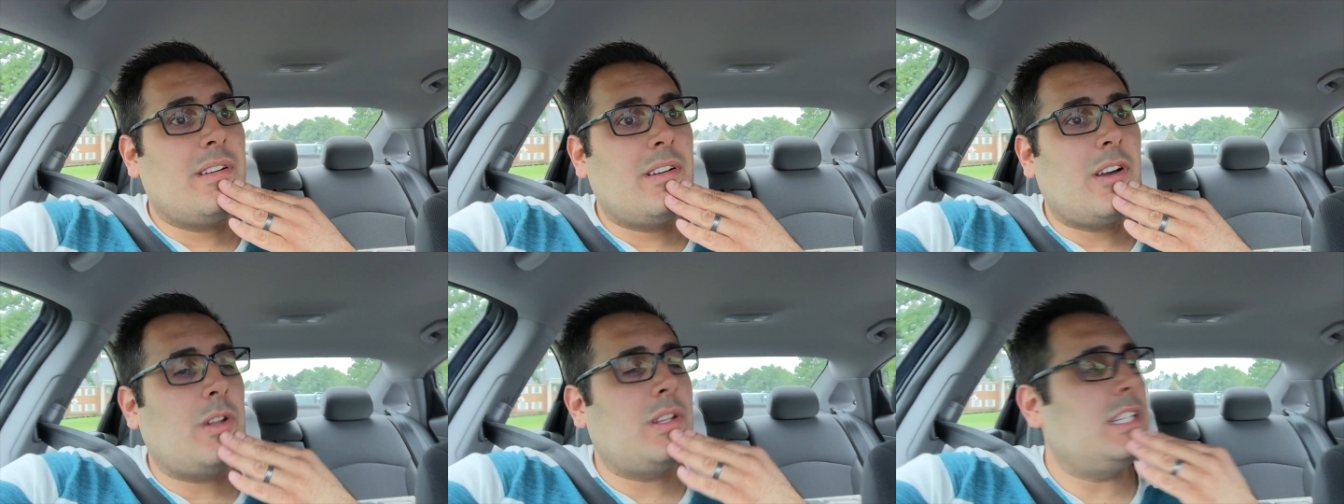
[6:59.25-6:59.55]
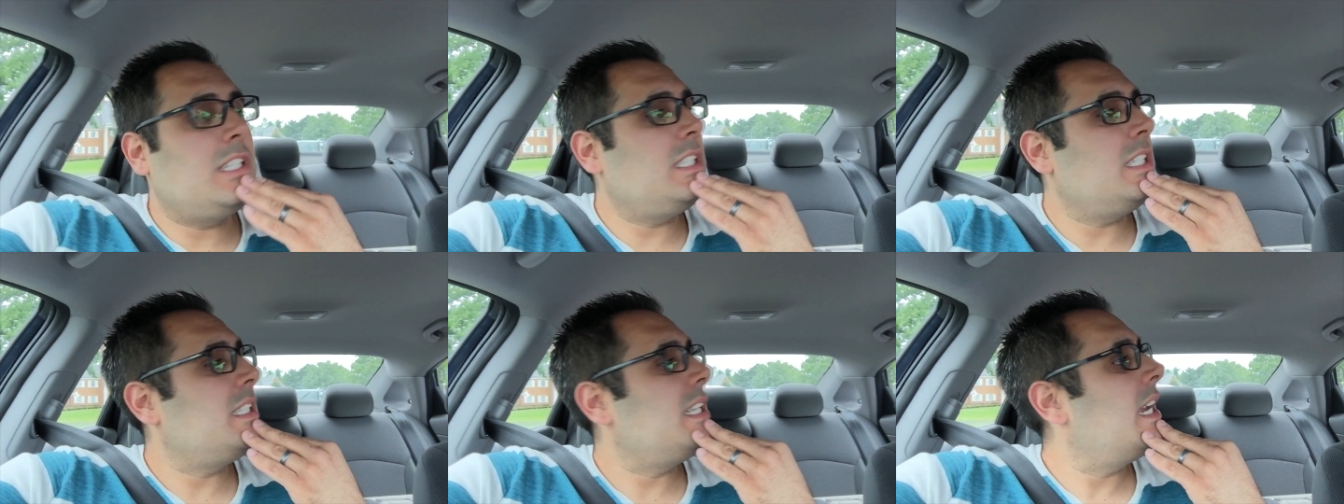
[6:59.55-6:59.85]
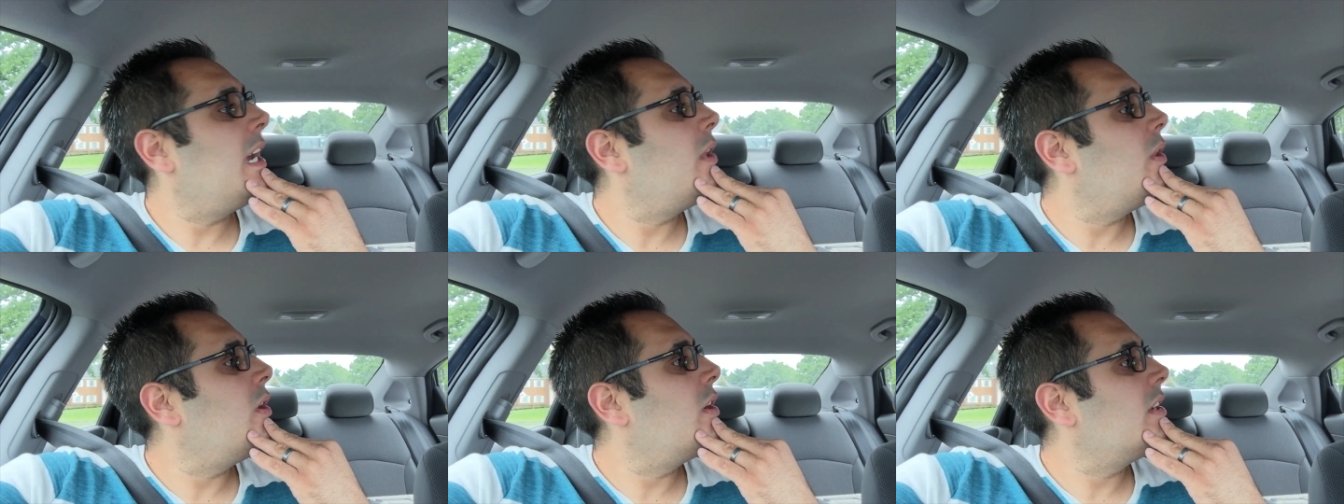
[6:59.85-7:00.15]
Oh, did you say
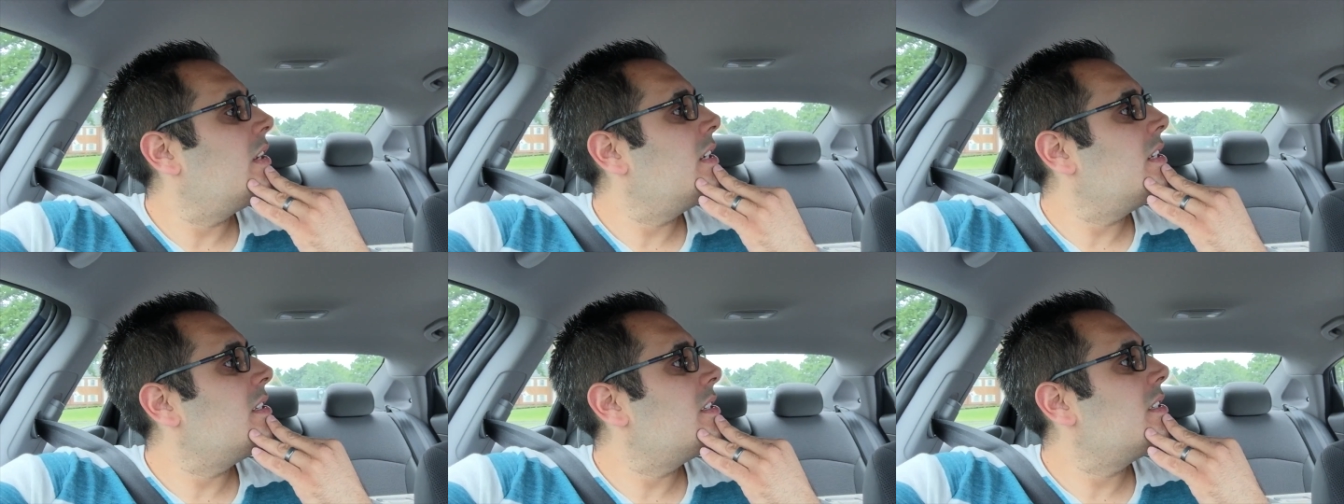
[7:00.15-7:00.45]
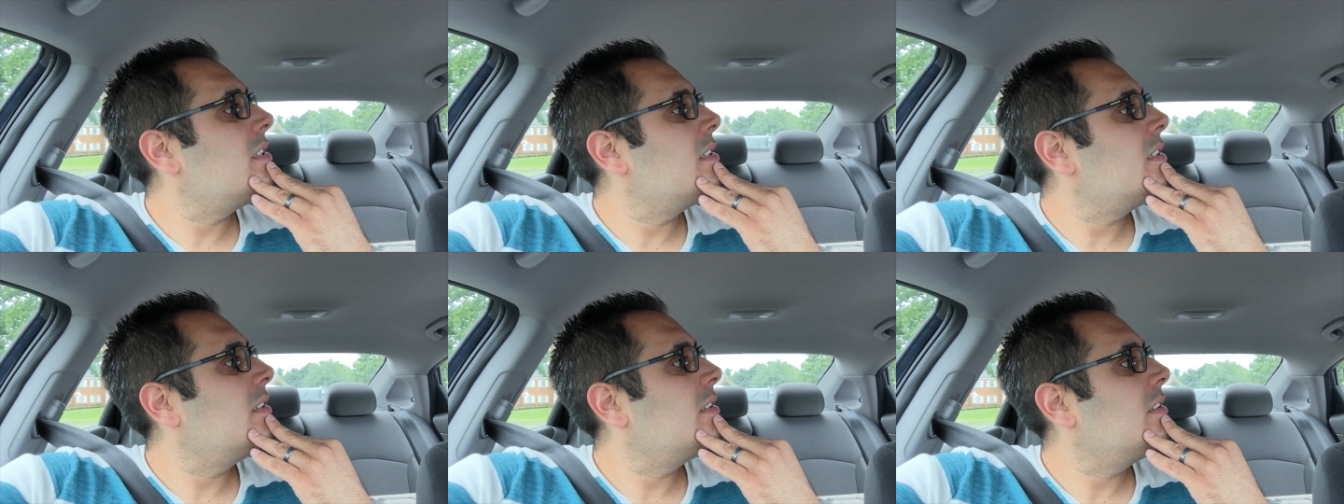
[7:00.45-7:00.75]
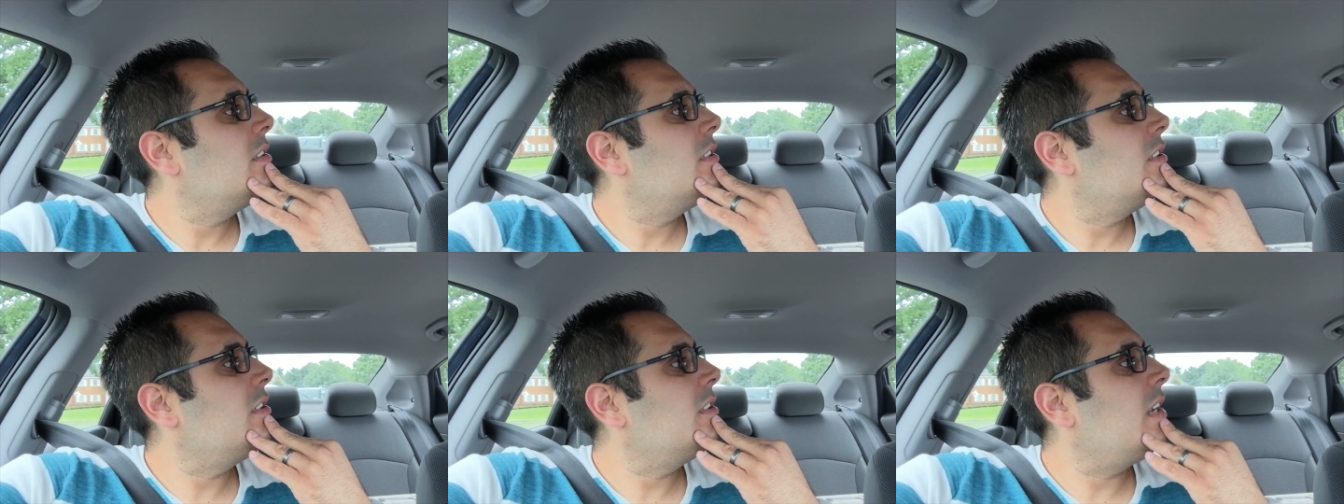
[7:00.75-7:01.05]
how long it is?
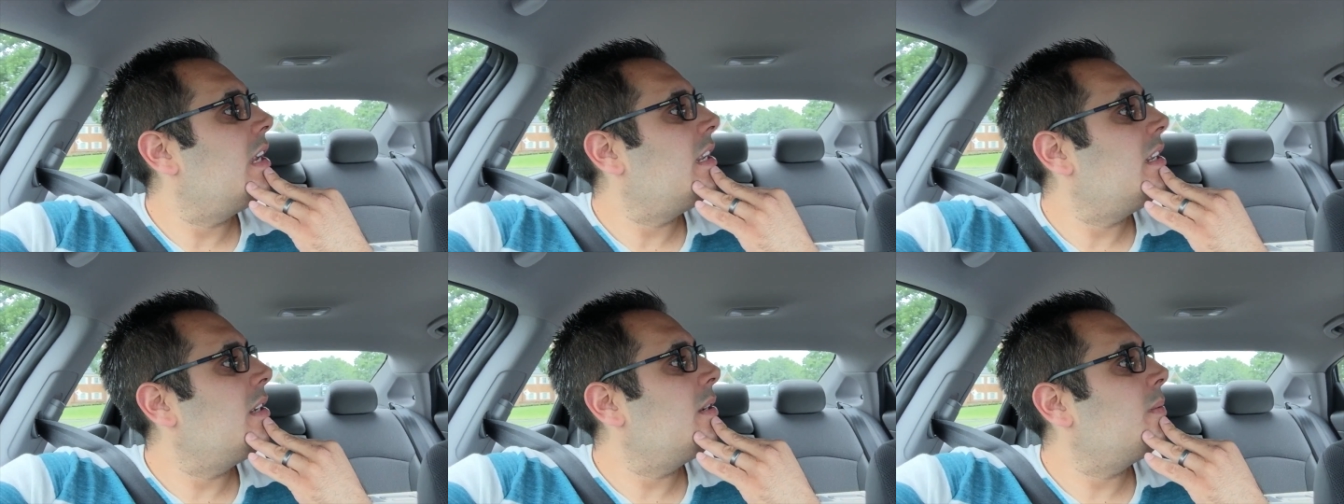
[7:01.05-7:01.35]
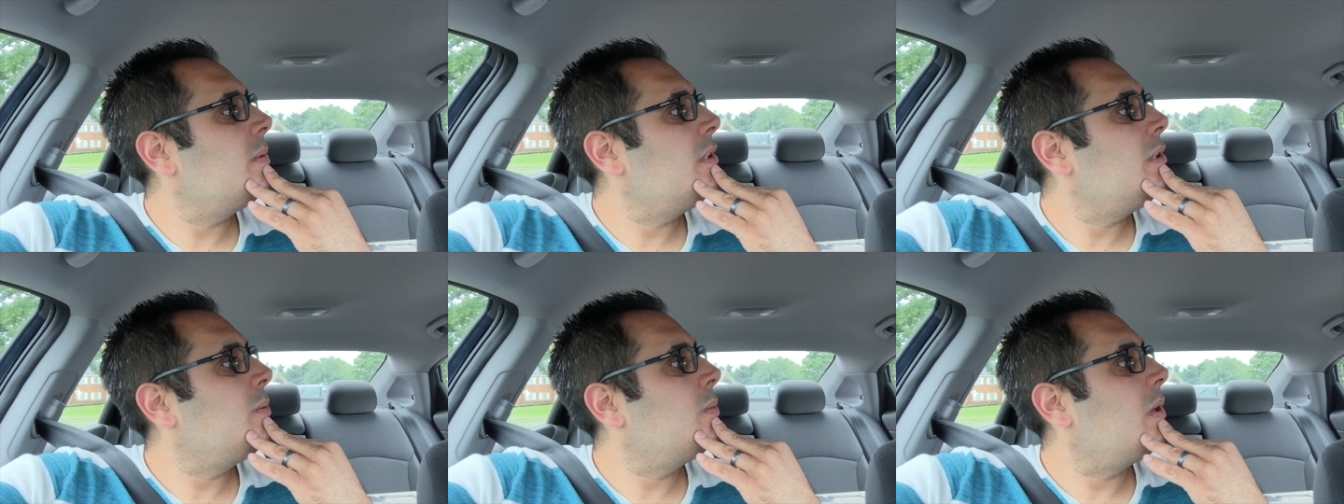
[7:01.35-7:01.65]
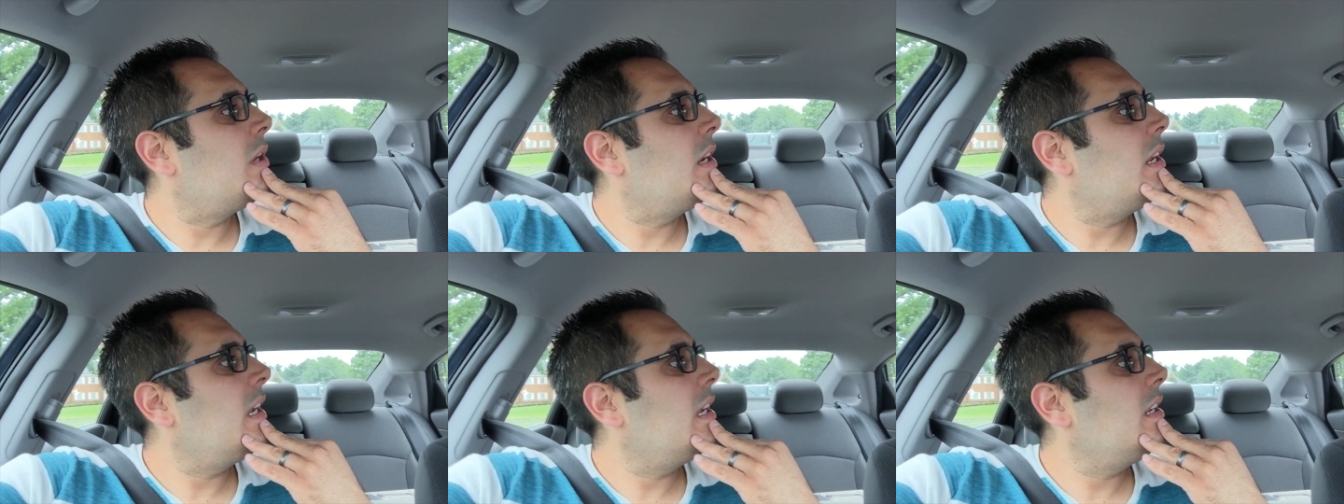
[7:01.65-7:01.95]
You end it when you
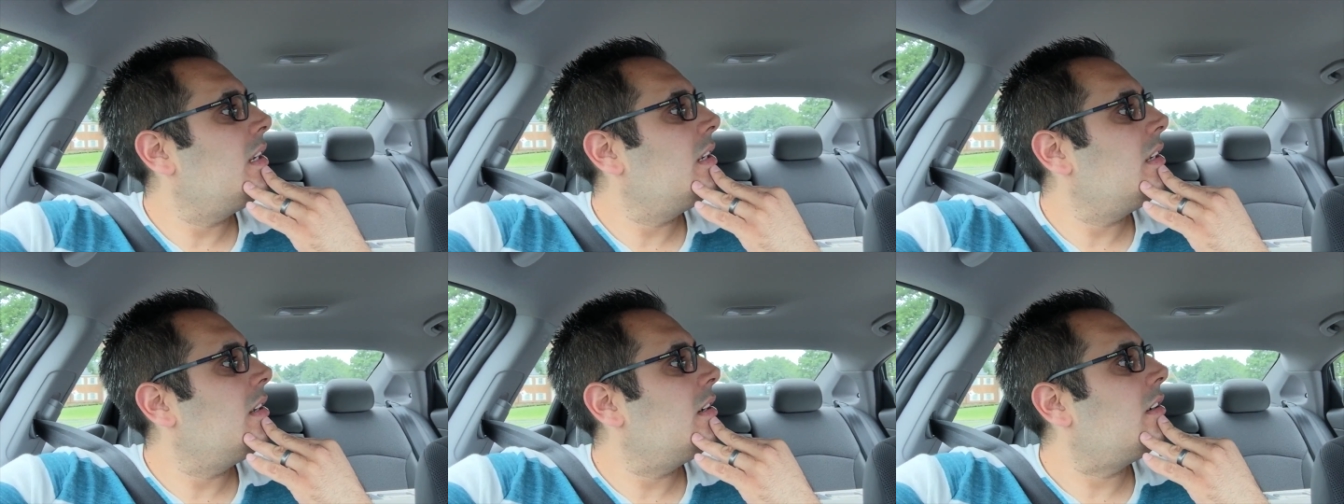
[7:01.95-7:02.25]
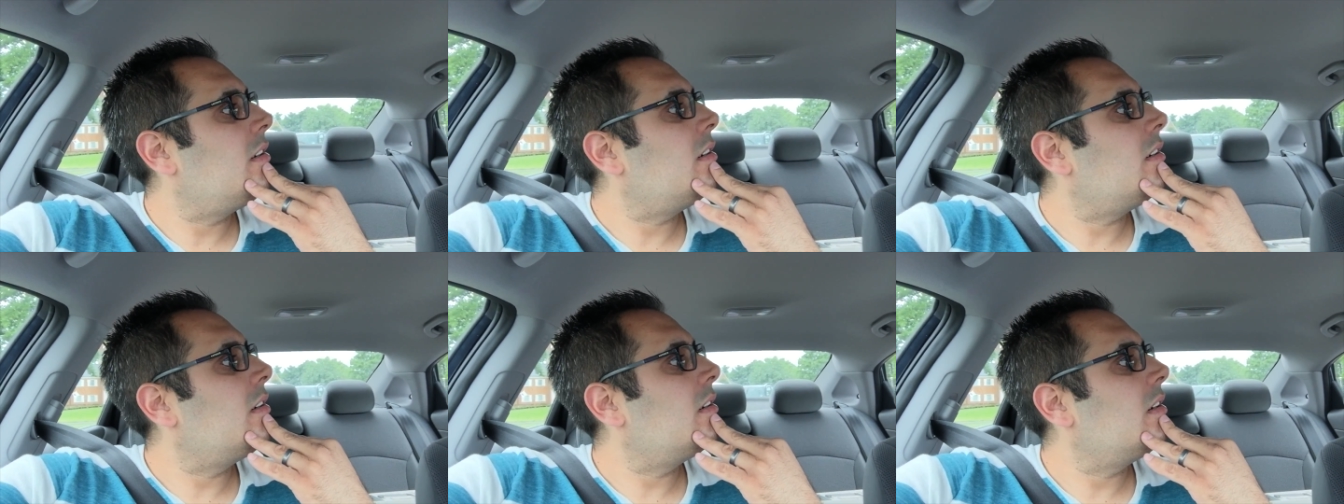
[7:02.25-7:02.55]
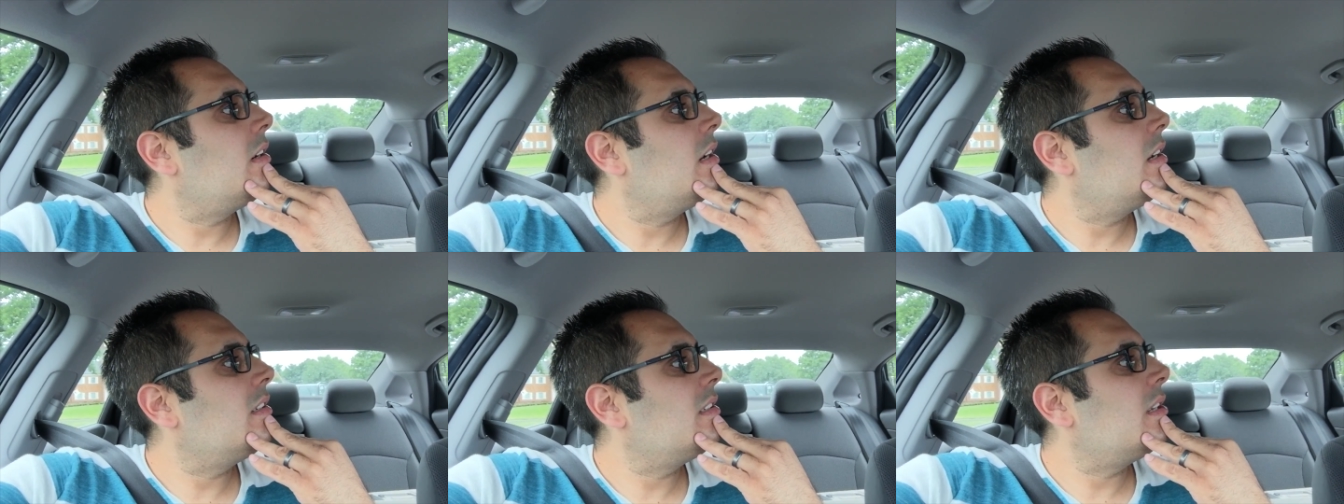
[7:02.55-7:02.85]
want to end it, or
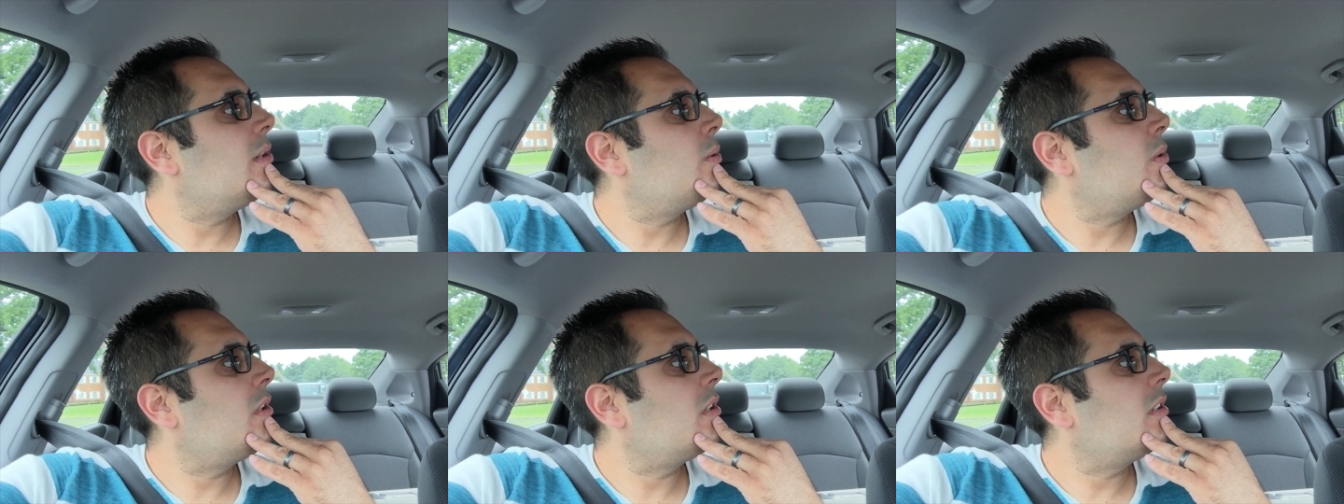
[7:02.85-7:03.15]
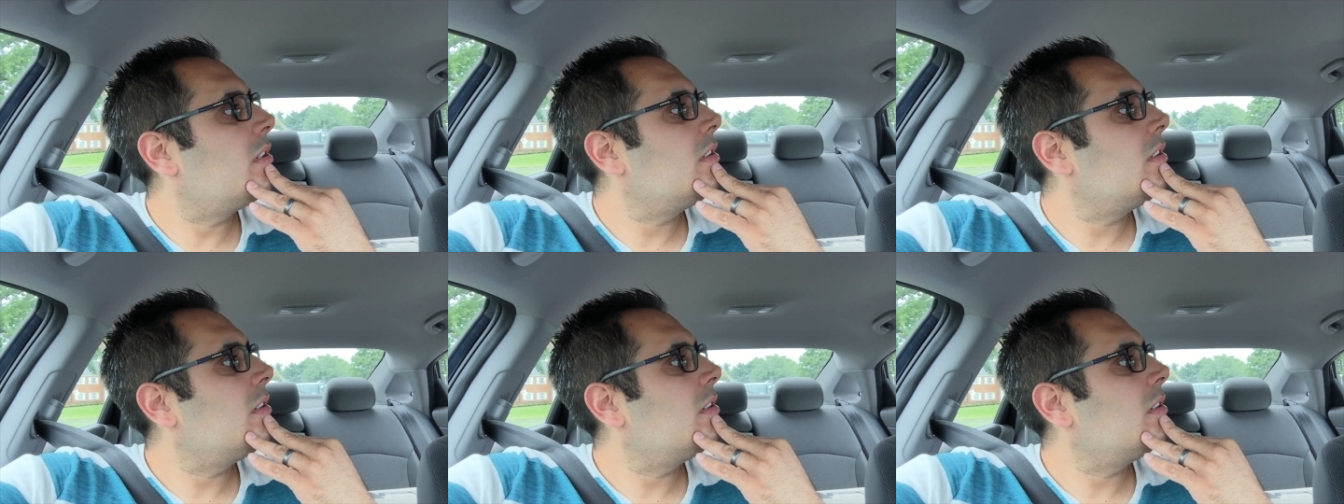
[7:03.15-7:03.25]
how does that work?